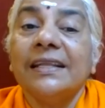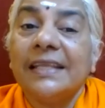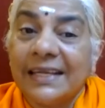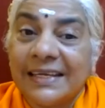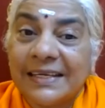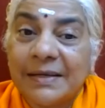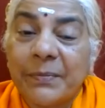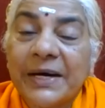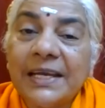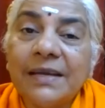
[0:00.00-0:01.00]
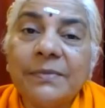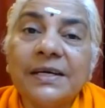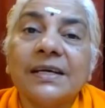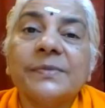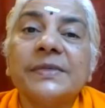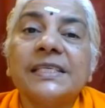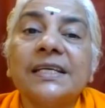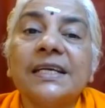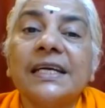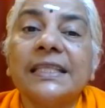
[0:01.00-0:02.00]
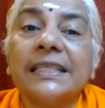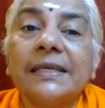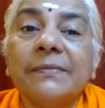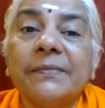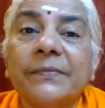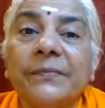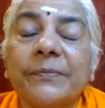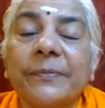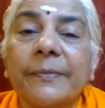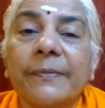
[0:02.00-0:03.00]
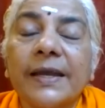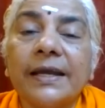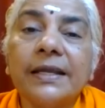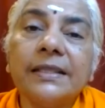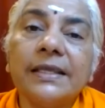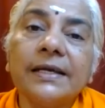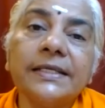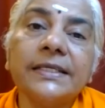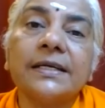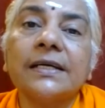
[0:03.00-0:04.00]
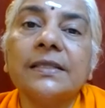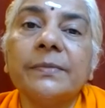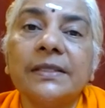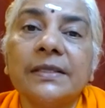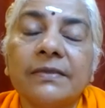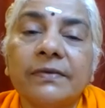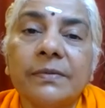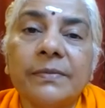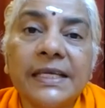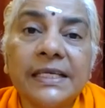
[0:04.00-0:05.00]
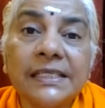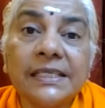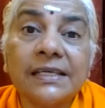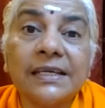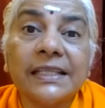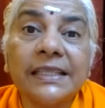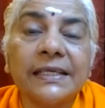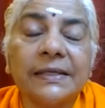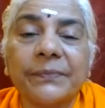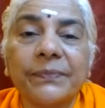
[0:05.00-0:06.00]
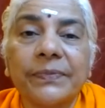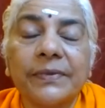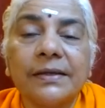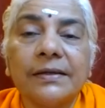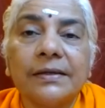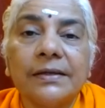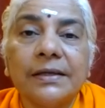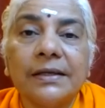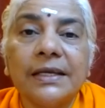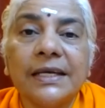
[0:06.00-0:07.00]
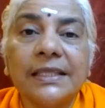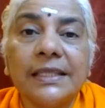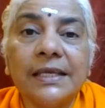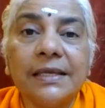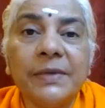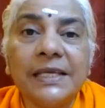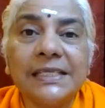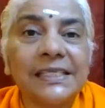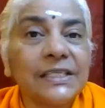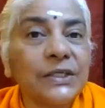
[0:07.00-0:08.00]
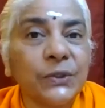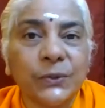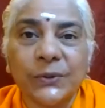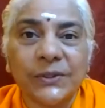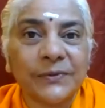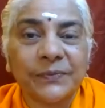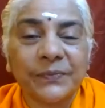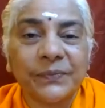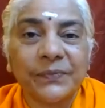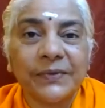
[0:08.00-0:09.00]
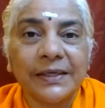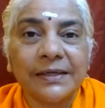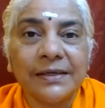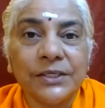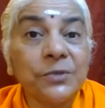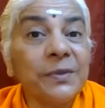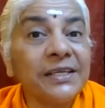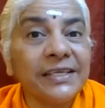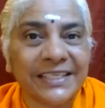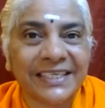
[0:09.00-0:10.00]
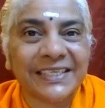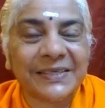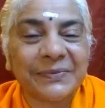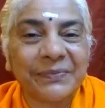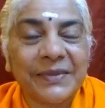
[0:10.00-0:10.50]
Then Paramahamsa Gatim. And that Atmatatvam is the Gati. Gati means the goal yeah, to be reached.